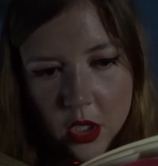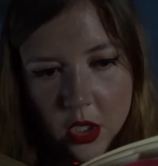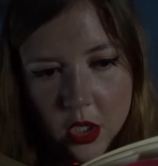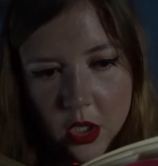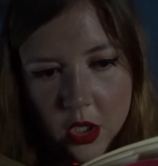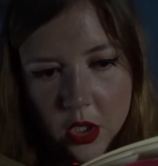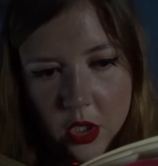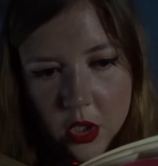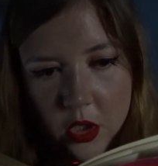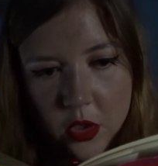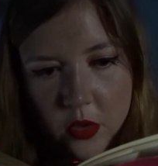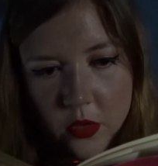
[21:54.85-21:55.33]

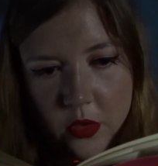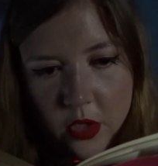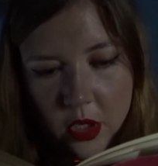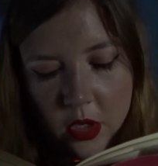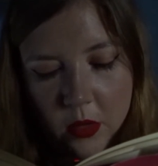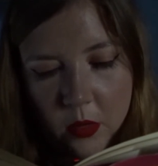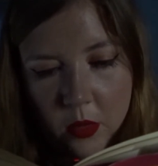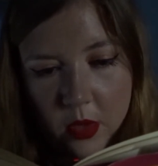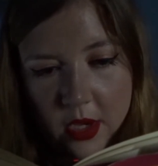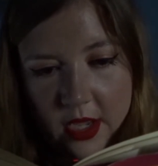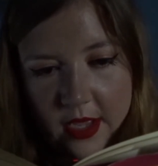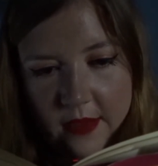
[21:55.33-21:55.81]
You know what
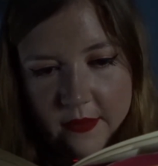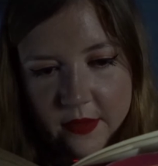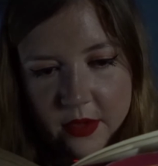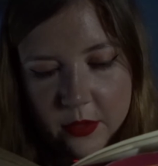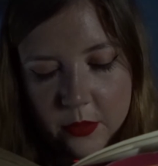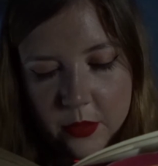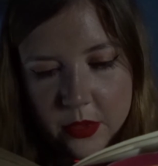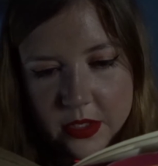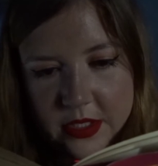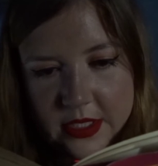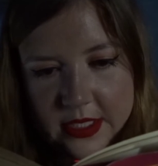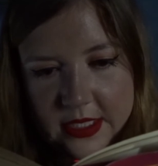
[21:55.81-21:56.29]

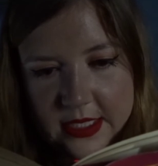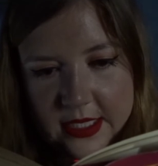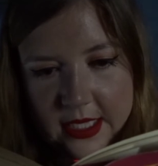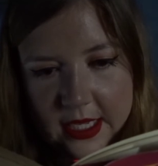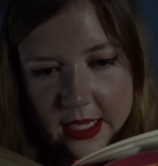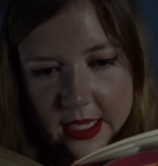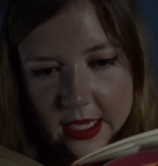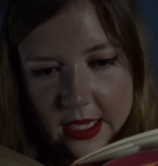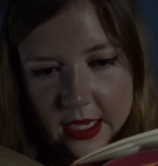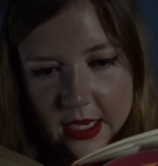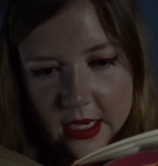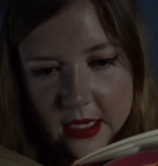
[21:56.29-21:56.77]
everyone's
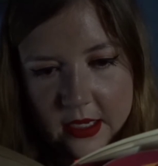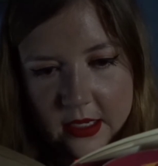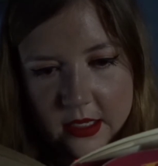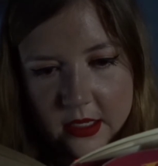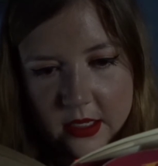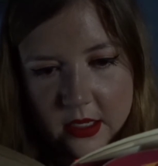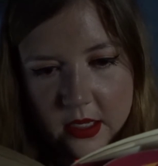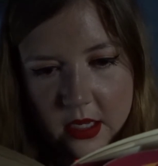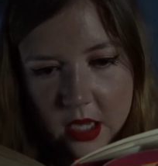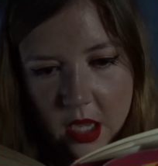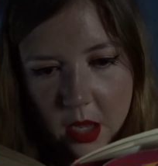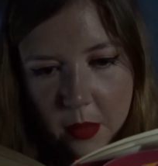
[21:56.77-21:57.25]
saying
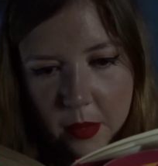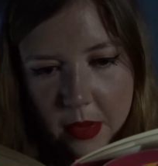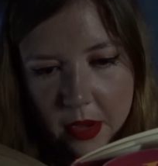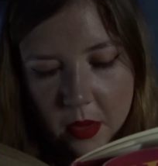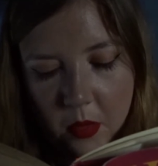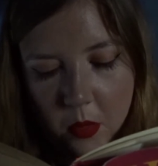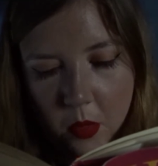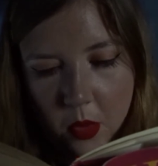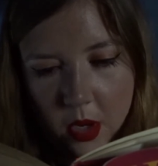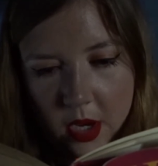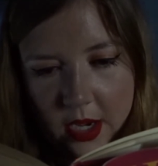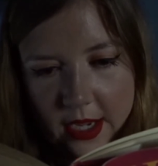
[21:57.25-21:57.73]
about
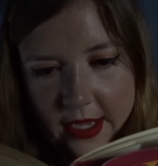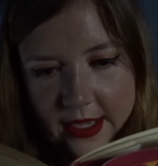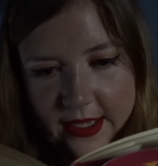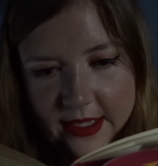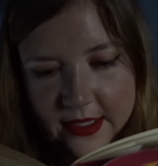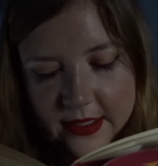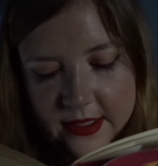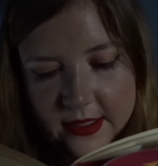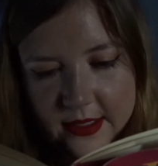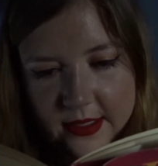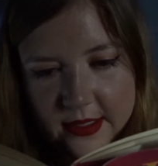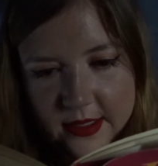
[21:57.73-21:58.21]
why he's
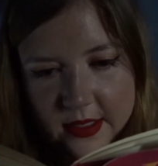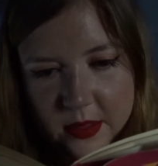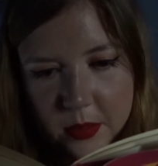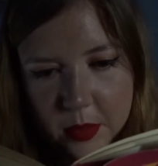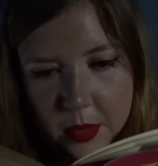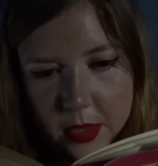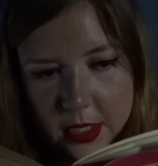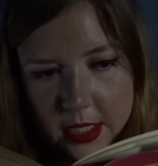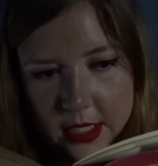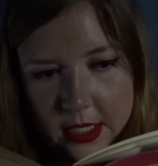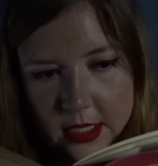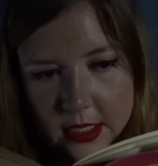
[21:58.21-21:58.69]

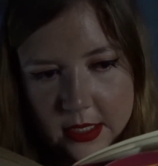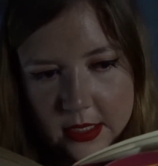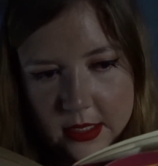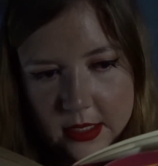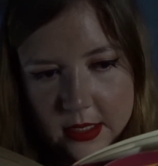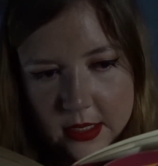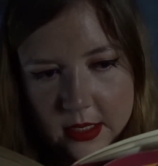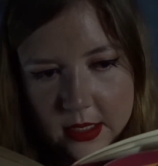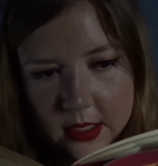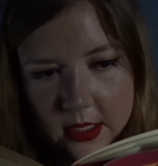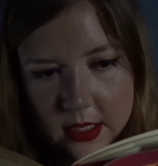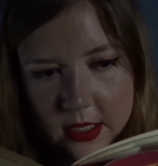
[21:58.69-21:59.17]
disappeared,
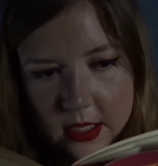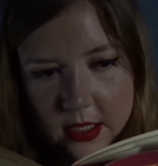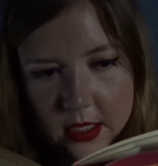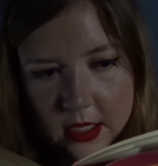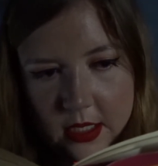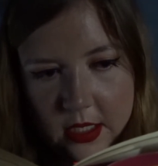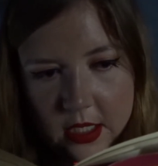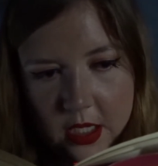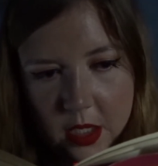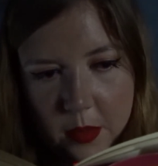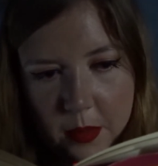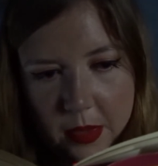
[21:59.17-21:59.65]

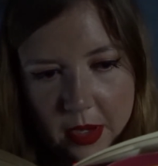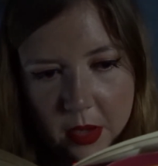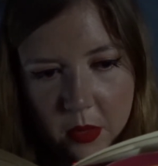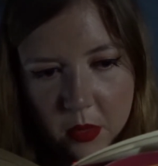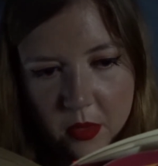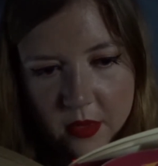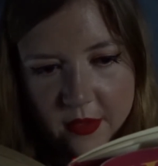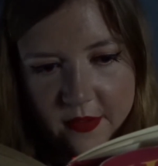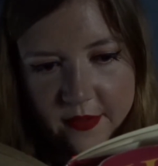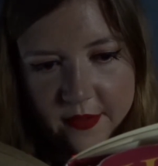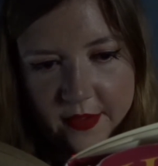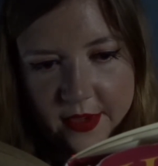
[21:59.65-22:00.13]
about what
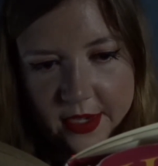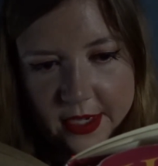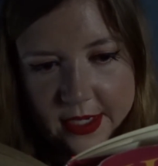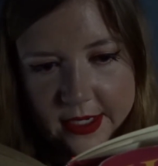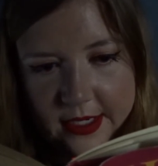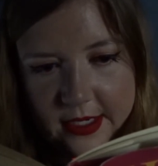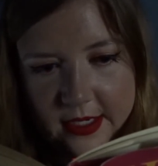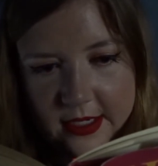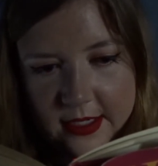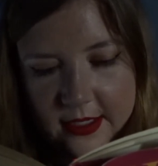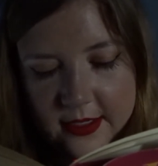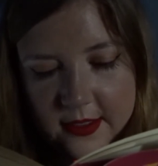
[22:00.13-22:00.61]

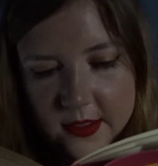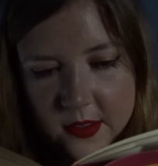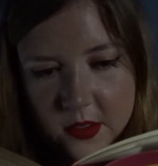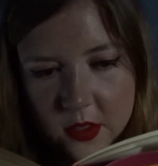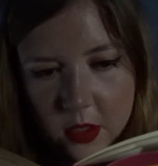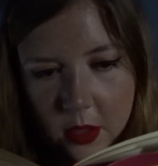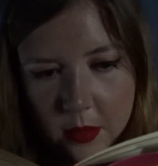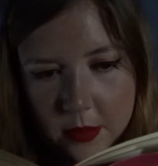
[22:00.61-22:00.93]
finally stopped